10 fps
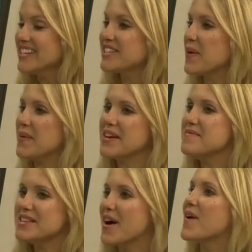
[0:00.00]
So give
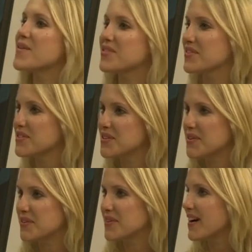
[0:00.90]
me the
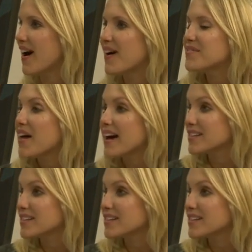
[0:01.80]
overview of that